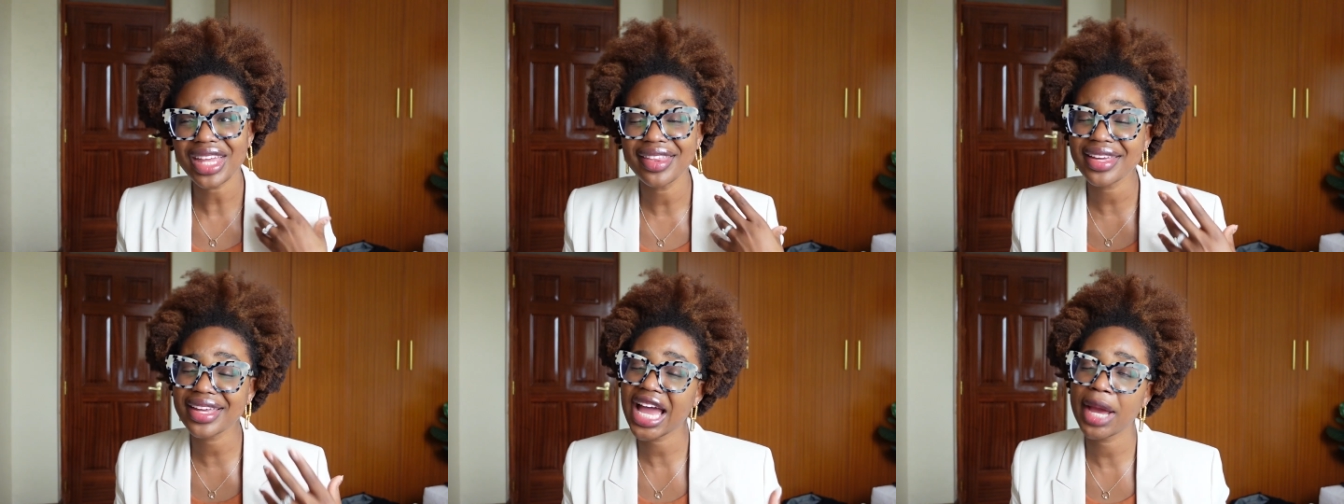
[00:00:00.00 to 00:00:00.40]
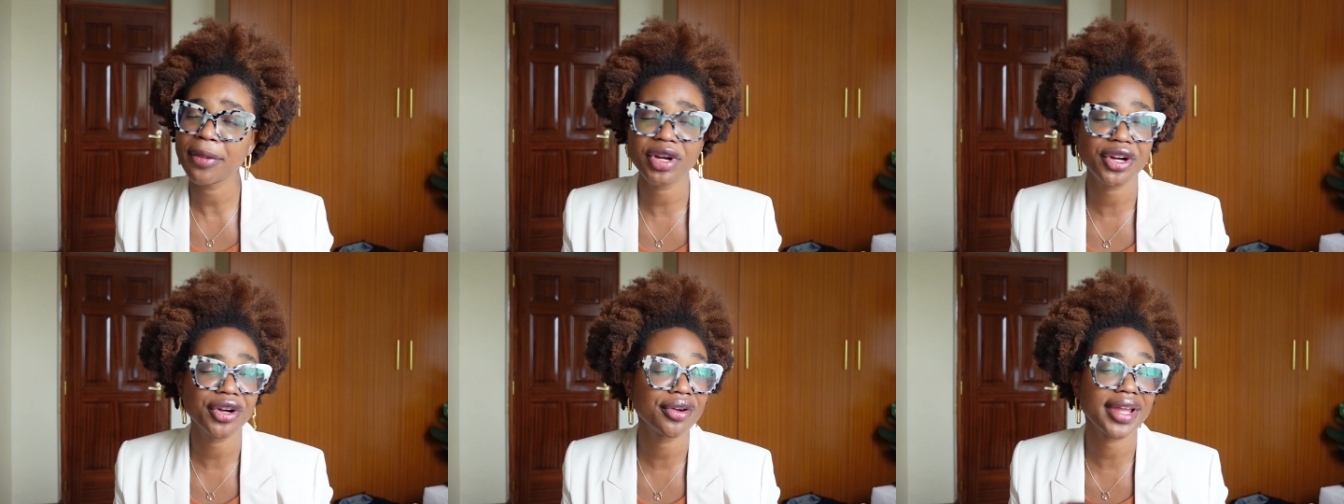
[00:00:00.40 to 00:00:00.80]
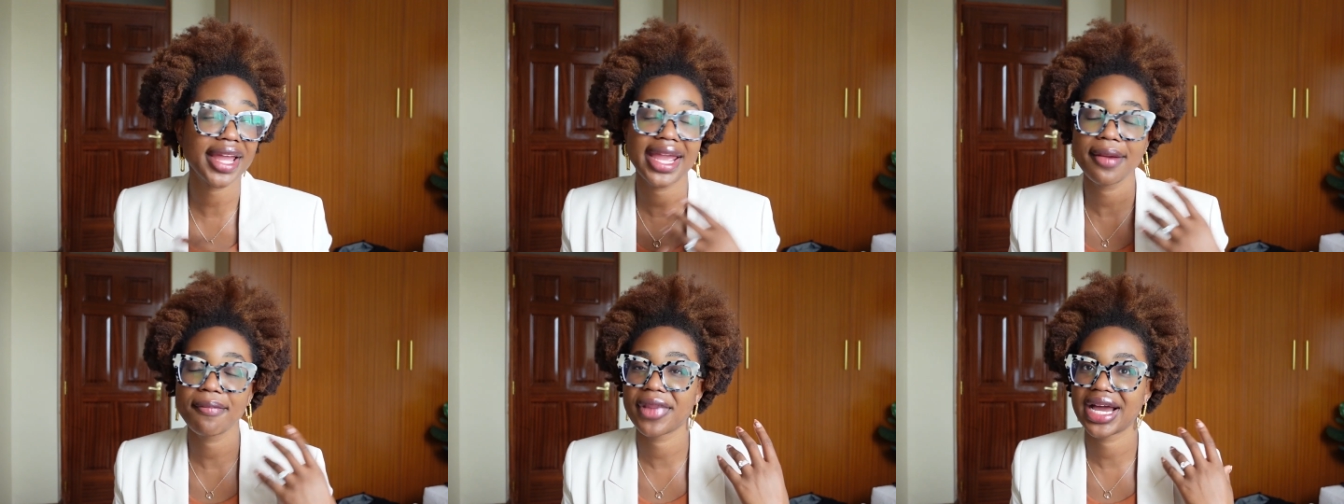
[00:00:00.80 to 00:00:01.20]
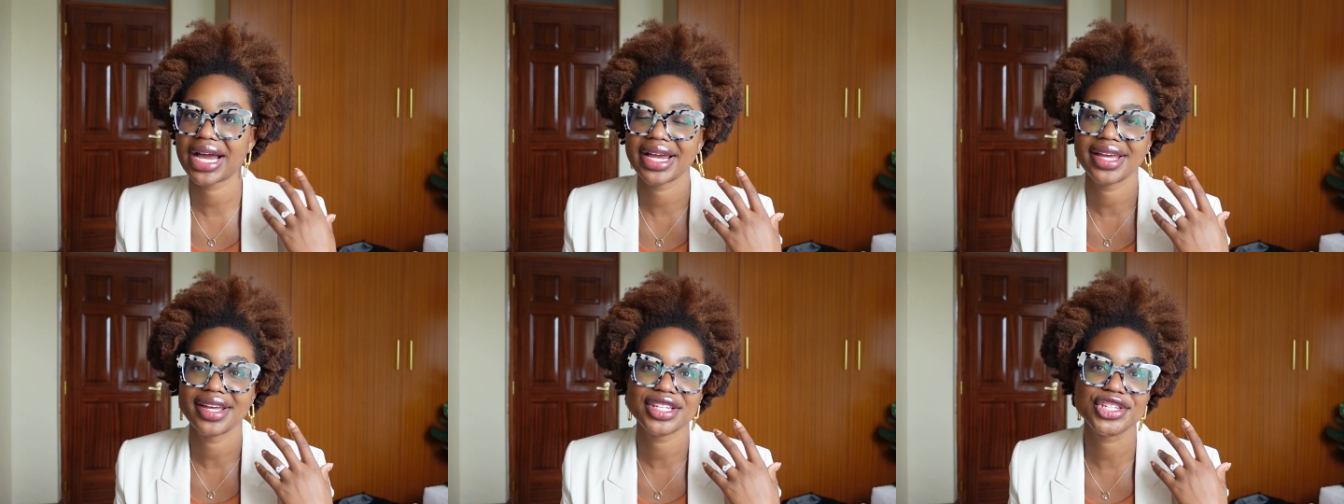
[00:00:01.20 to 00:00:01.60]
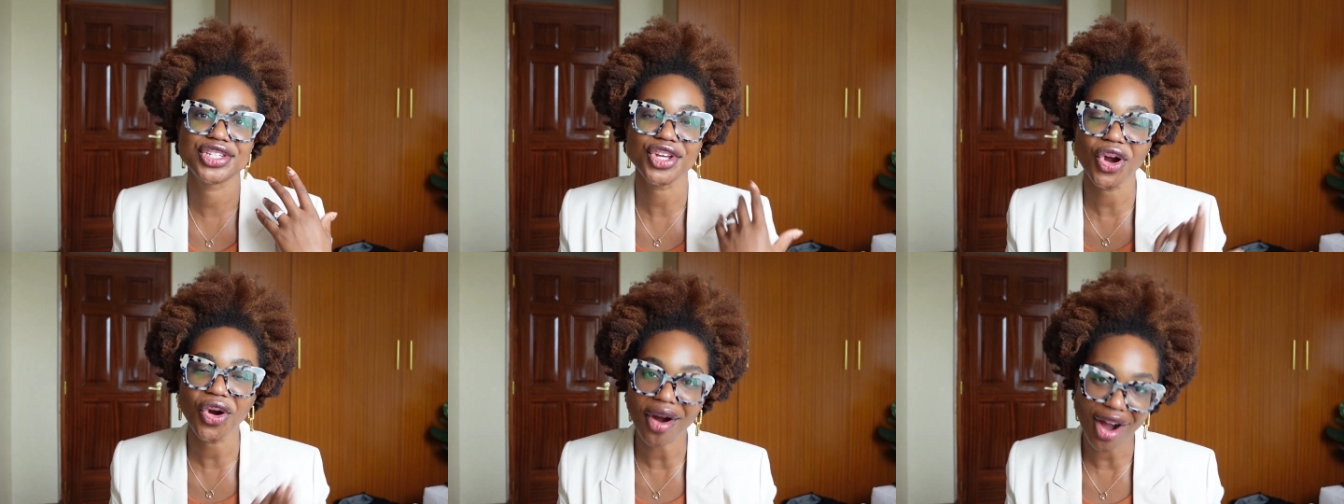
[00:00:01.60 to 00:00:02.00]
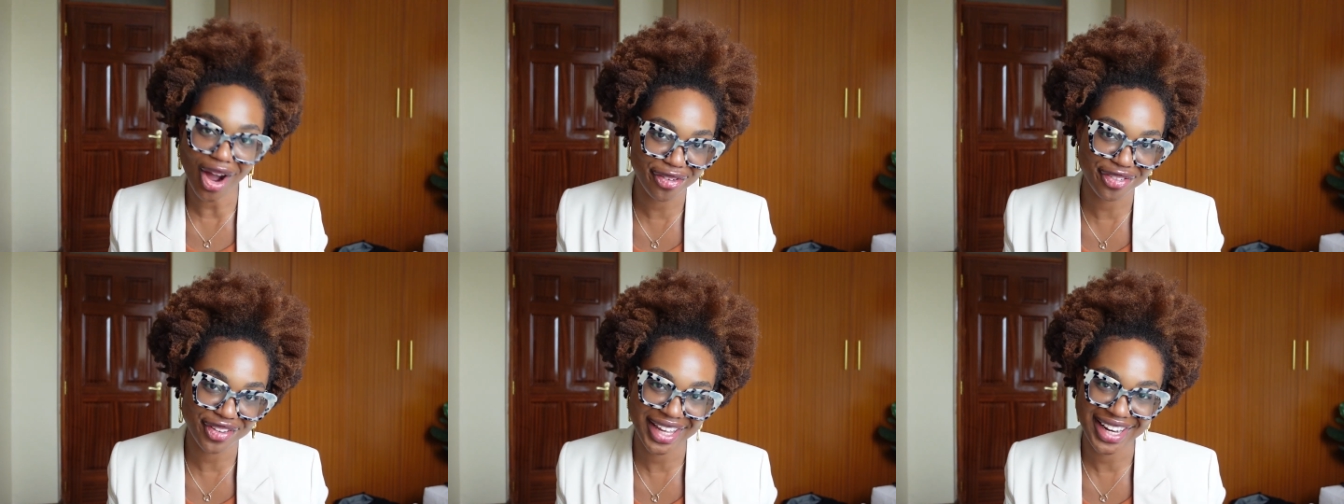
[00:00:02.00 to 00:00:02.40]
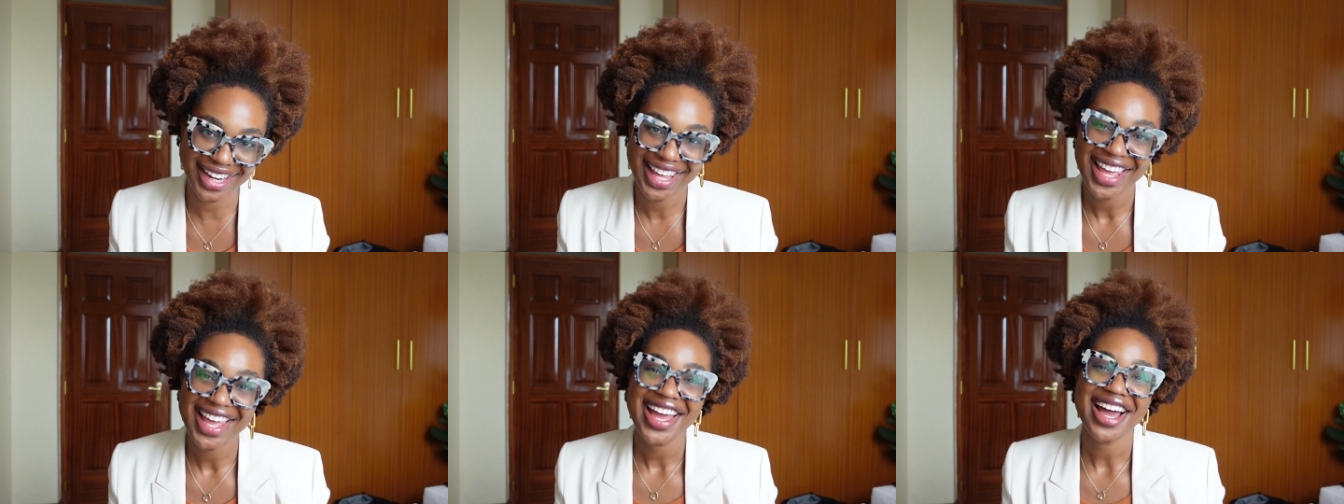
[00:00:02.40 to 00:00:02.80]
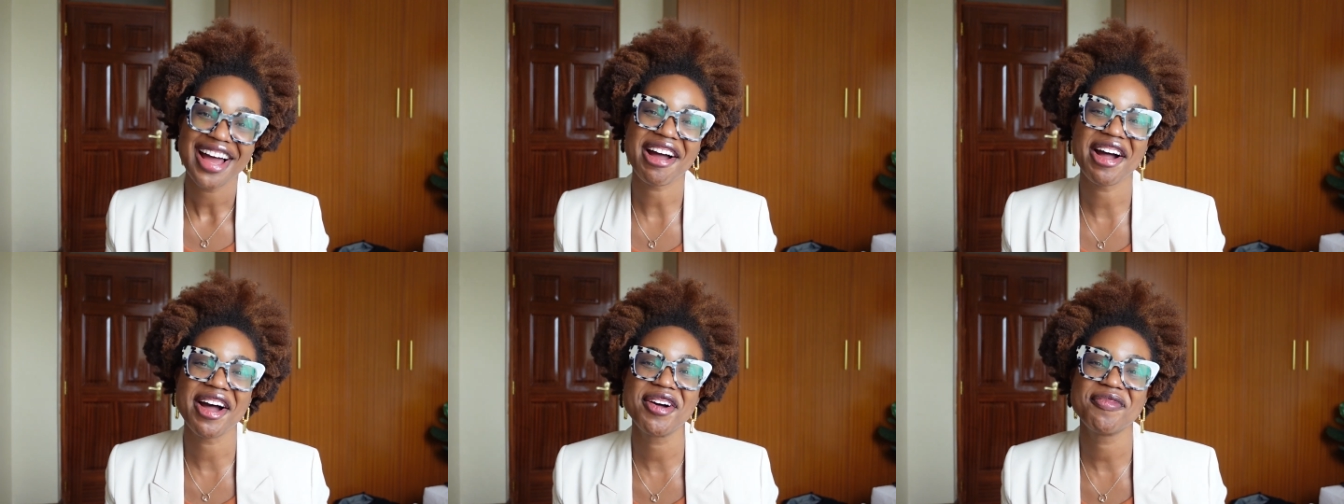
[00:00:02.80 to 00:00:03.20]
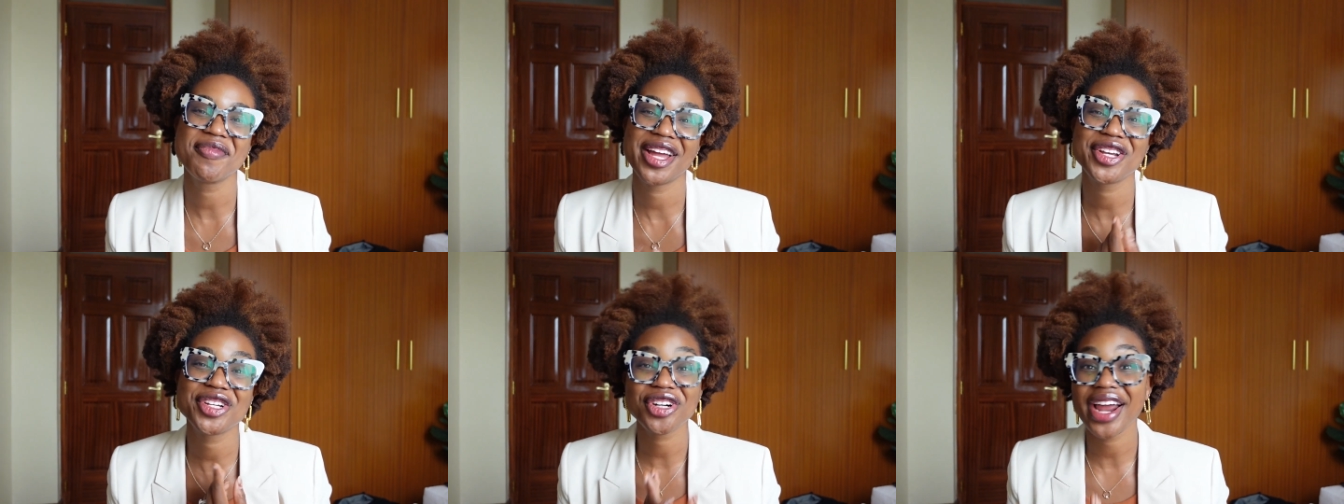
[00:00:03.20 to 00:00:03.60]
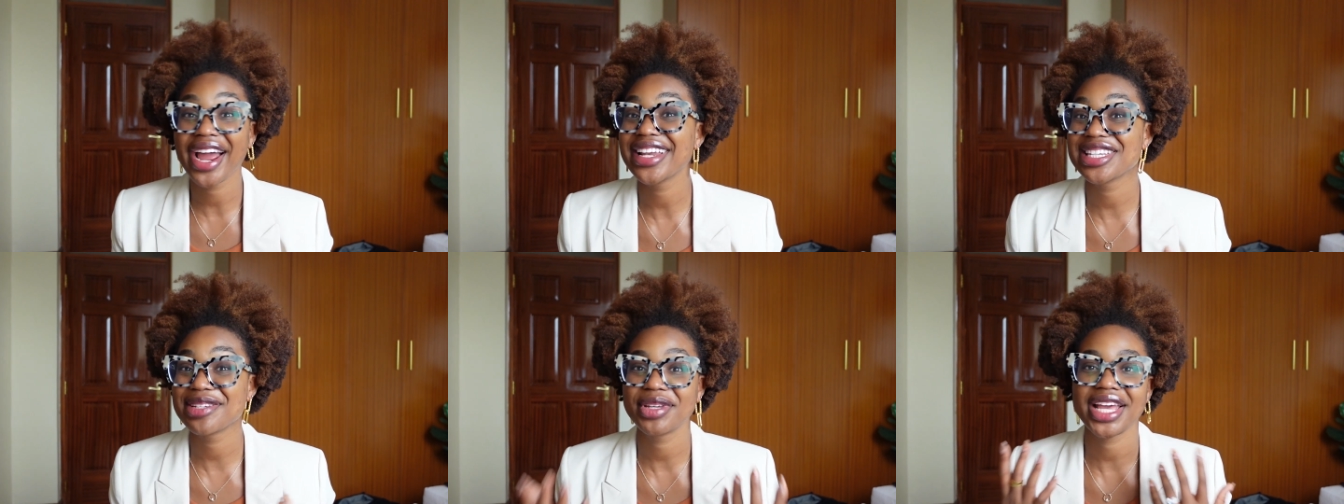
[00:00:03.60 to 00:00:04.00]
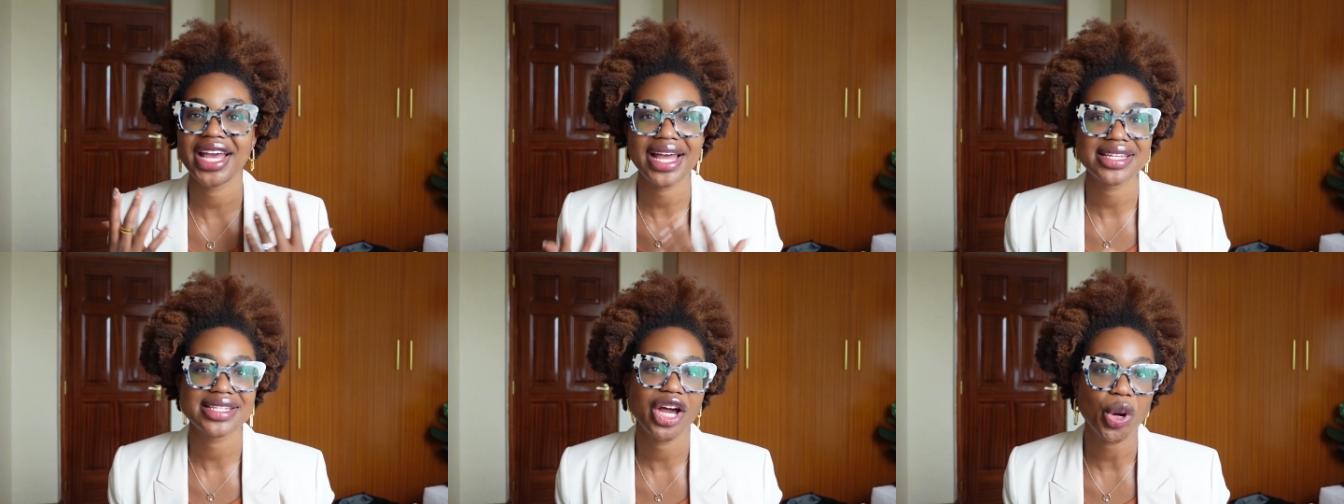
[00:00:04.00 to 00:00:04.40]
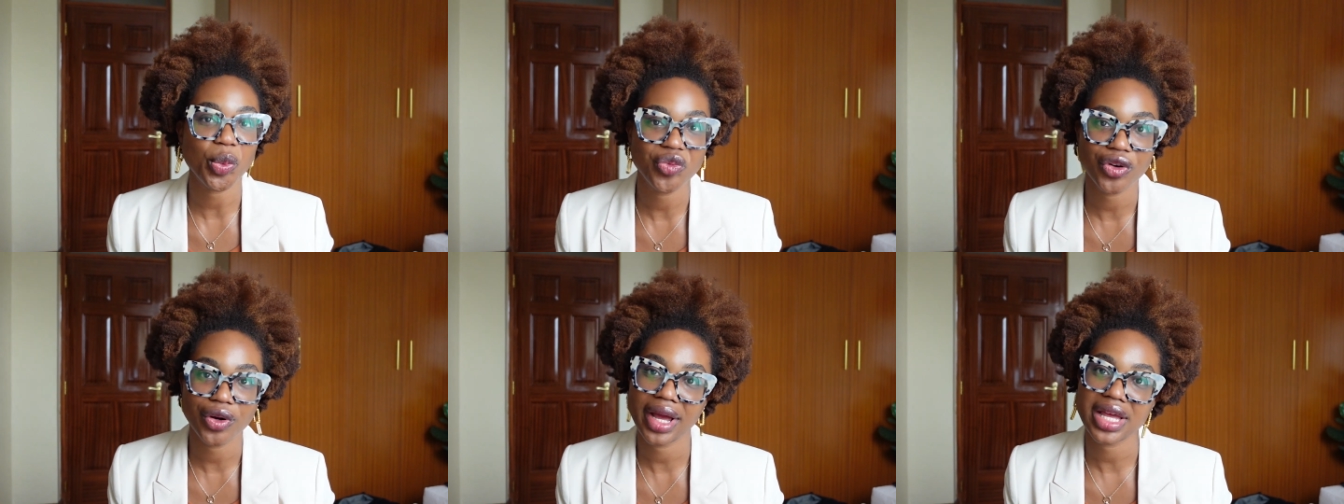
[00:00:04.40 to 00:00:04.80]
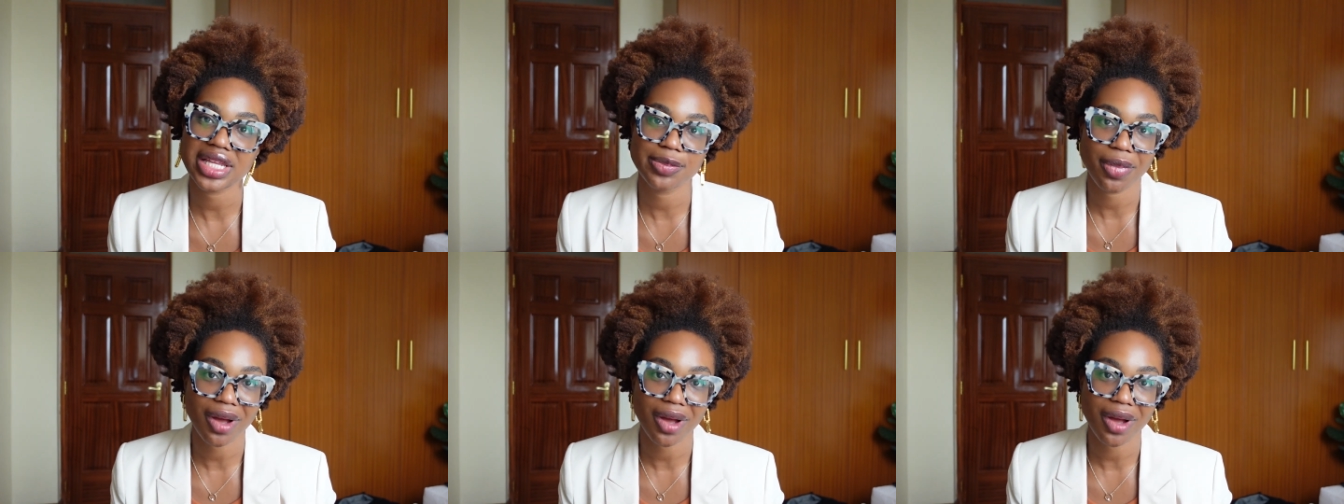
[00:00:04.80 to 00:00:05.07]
the cabin crew came by so often um, and tried to be as helpful as